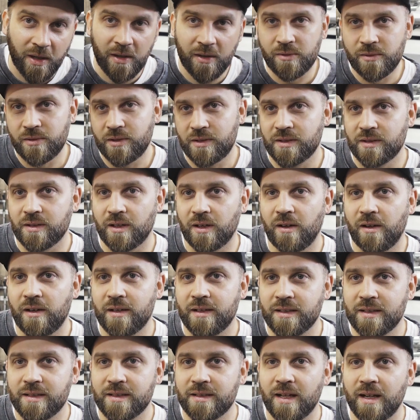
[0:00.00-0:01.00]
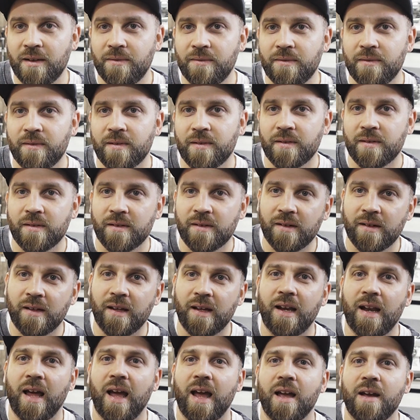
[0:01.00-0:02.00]
lose all this stuff
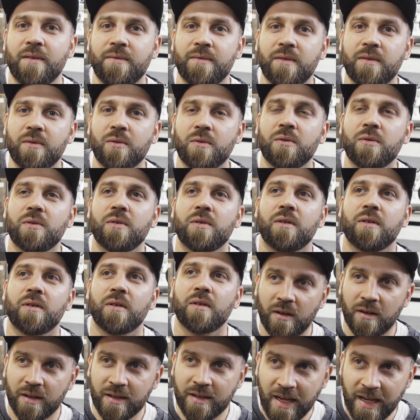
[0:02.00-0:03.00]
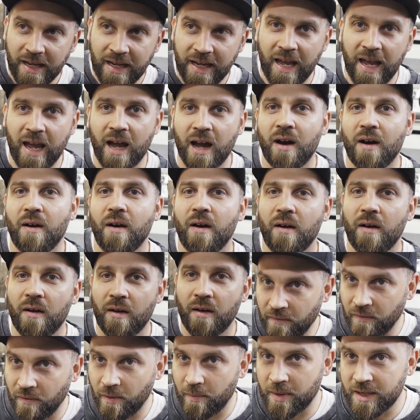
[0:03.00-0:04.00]
and I have to take care
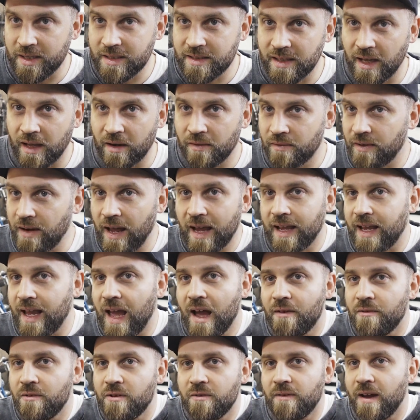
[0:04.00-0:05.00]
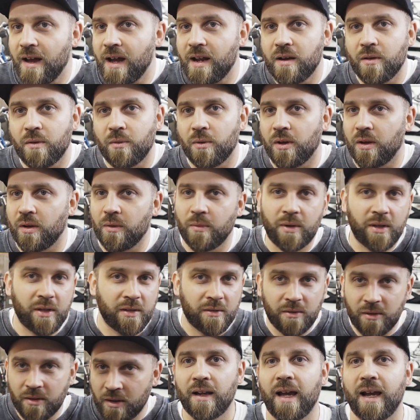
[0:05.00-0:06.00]
for myself. Like everywhere in the world,
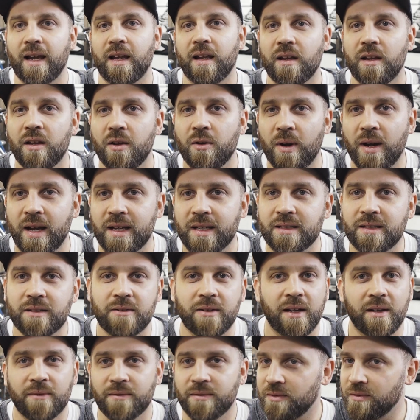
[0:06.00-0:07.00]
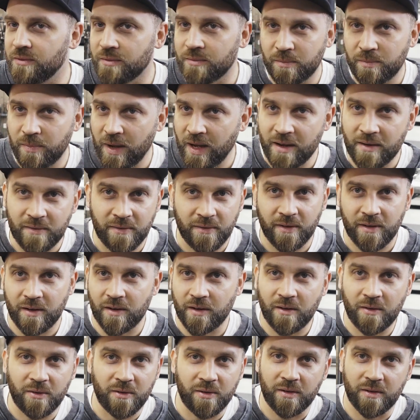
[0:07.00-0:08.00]
like in the US, you have to pay for your
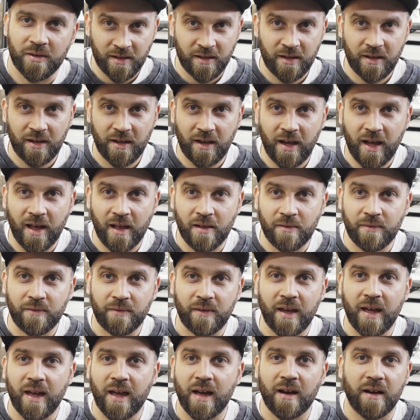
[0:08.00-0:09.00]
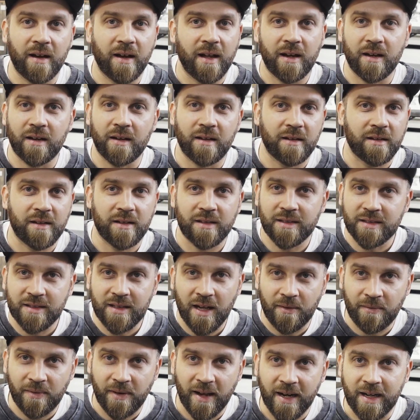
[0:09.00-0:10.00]
own health care and
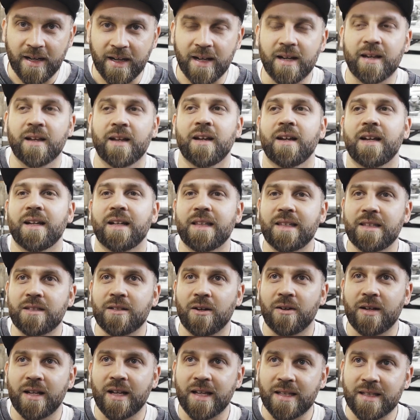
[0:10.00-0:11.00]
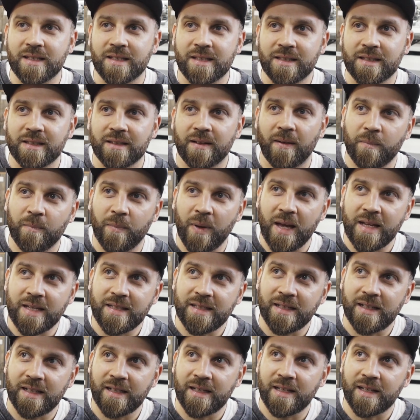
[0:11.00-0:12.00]
stuff like that. So that's
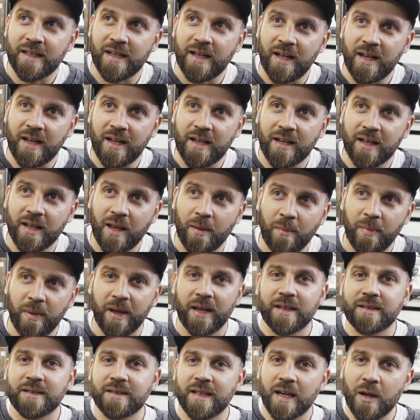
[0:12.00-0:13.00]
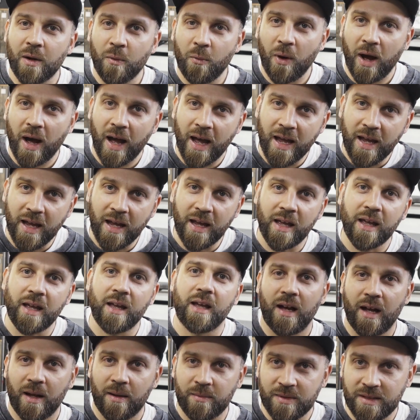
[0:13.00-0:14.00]
basically the big thing why
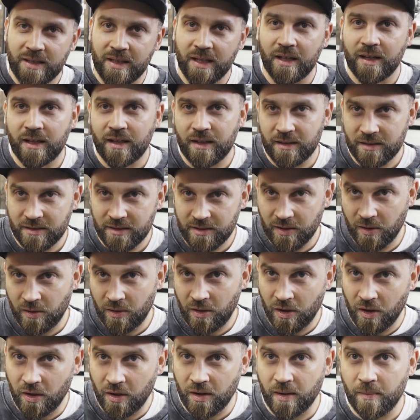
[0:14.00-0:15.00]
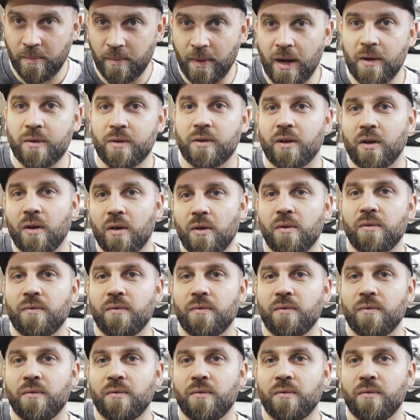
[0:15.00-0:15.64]
I'm thinking so long about go